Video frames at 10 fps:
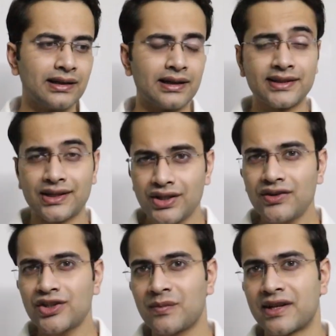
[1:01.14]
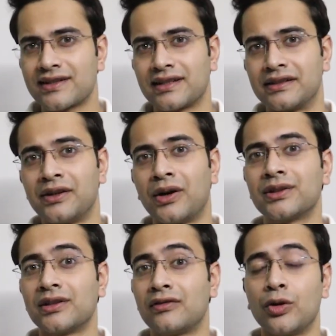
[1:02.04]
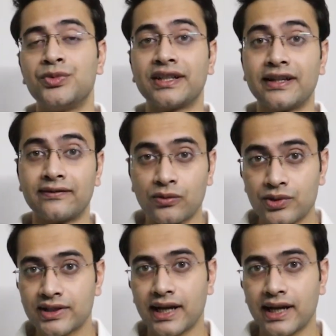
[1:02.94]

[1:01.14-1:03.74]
Sanjeev Sharma sir, the author of Objective Food